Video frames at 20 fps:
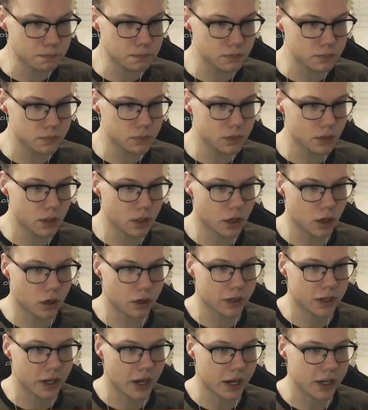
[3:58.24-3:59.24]
oh, no. Oh,
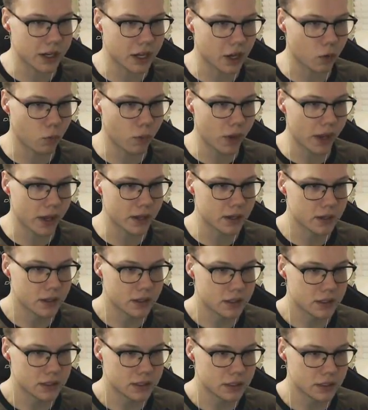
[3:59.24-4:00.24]
ah, God, he yeah, got away.